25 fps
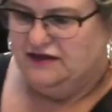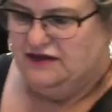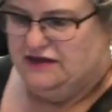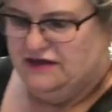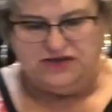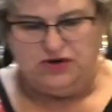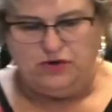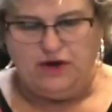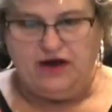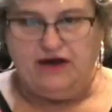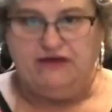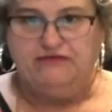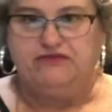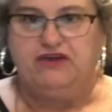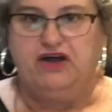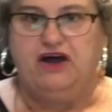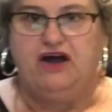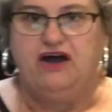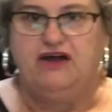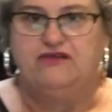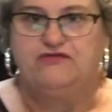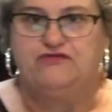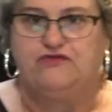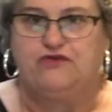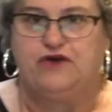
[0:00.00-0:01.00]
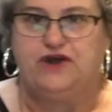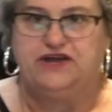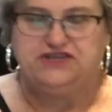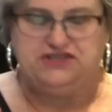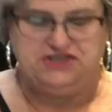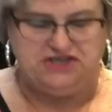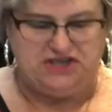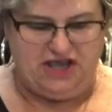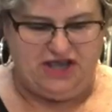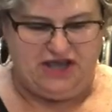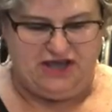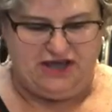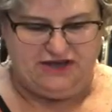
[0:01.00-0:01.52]
So I've got fresh
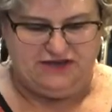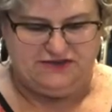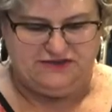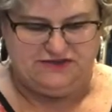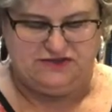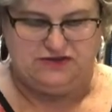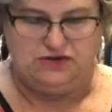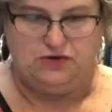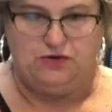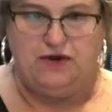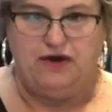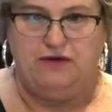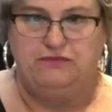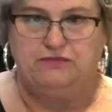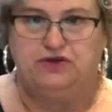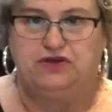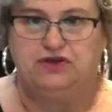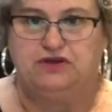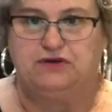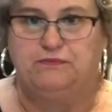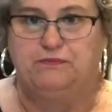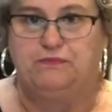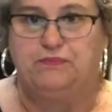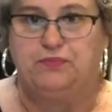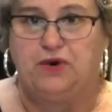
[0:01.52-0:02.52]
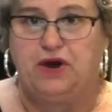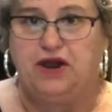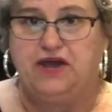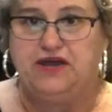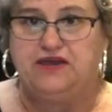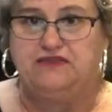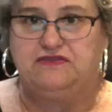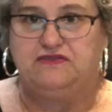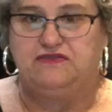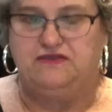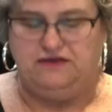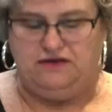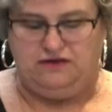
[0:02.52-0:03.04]
eggs, so I'm gonna break
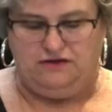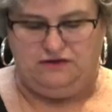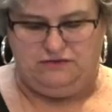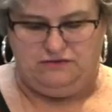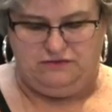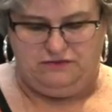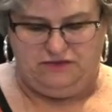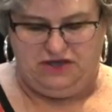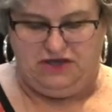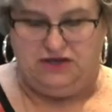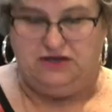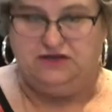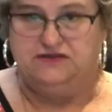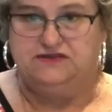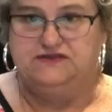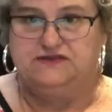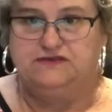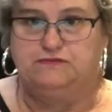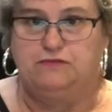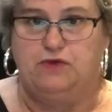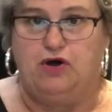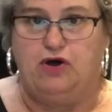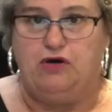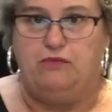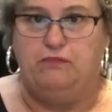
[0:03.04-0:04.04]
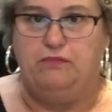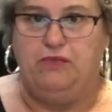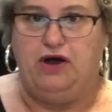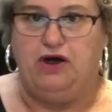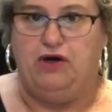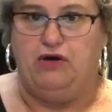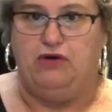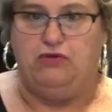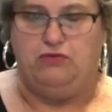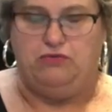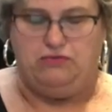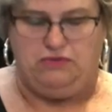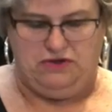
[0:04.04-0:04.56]
them in a small
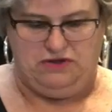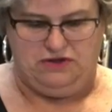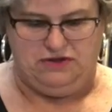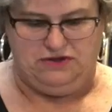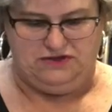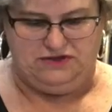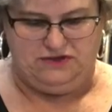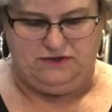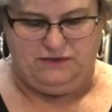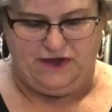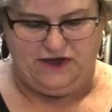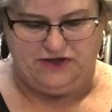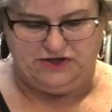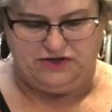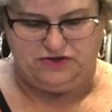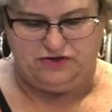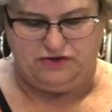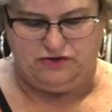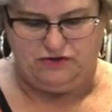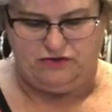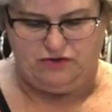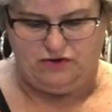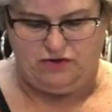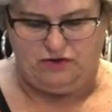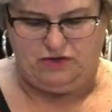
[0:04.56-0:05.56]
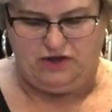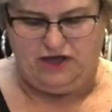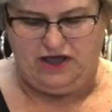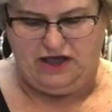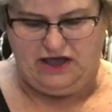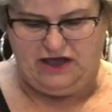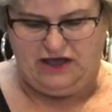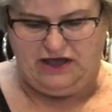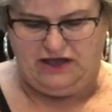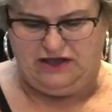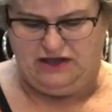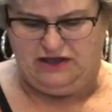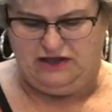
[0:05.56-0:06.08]
bowl to make sure they're
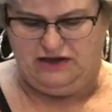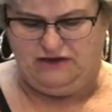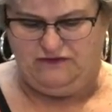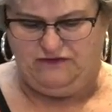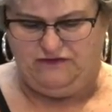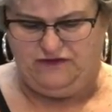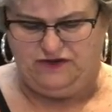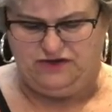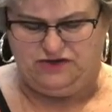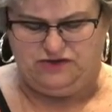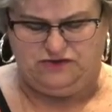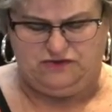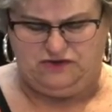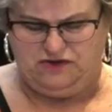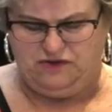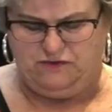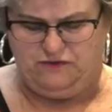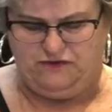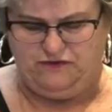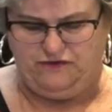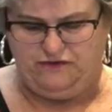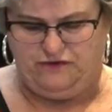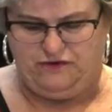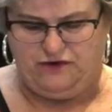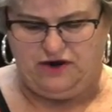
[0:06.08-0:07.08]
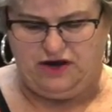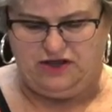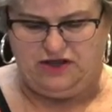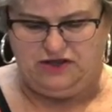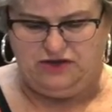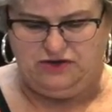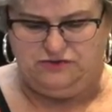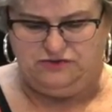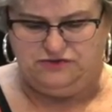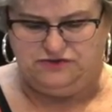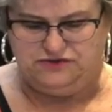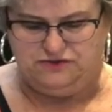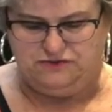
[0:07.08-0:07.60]
okay individually before I
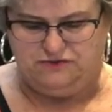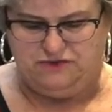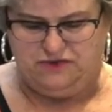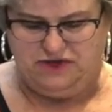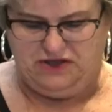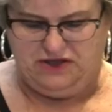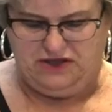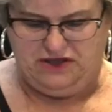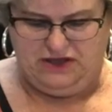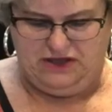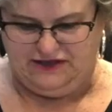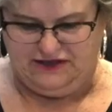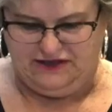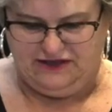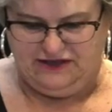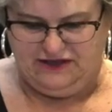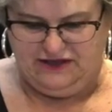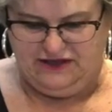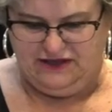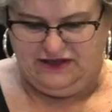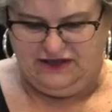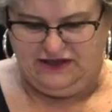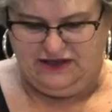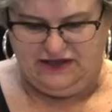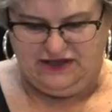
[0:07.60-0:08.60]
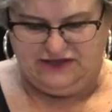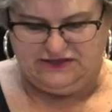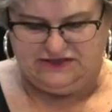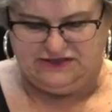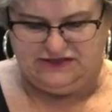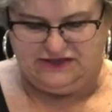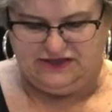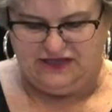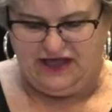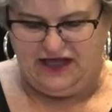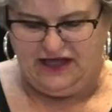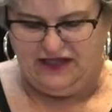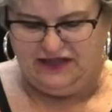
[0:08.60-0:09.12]
use them. And
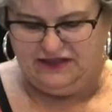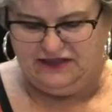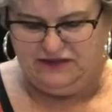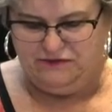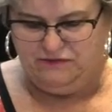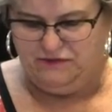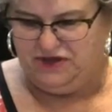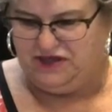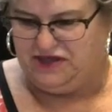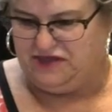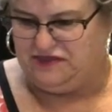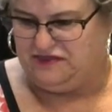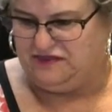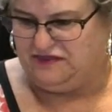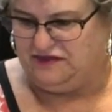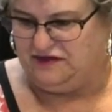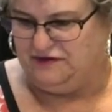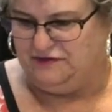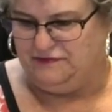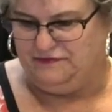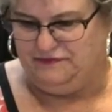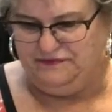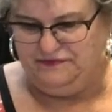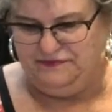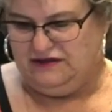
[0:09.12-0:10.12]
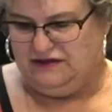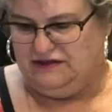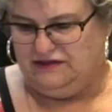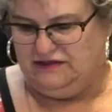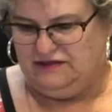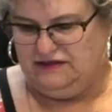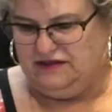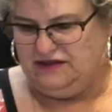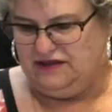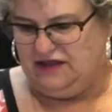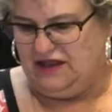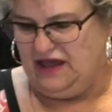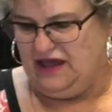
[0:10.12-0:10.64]
slightly beat them, and
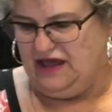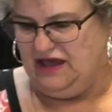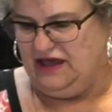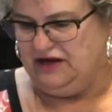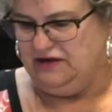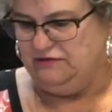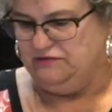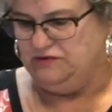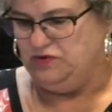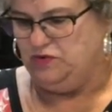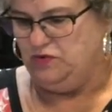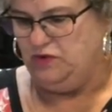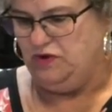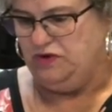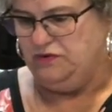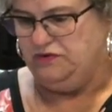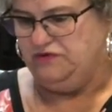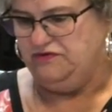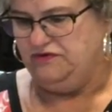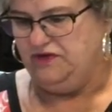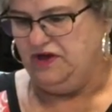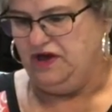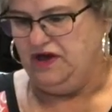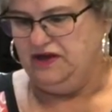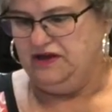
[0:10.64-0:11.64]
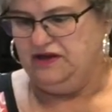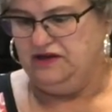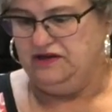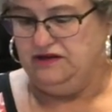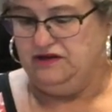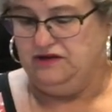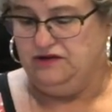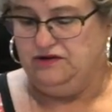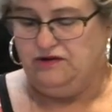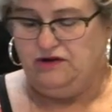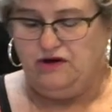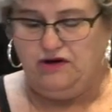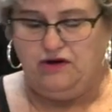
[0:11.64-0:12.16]
then add them to what we've got in
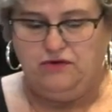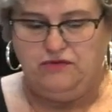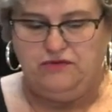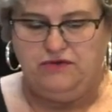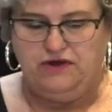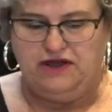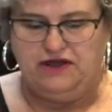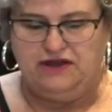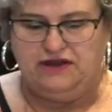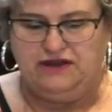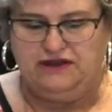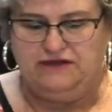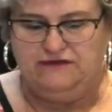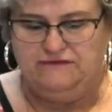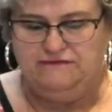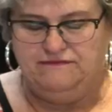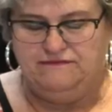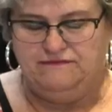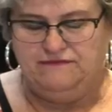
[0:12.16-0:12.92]
here already.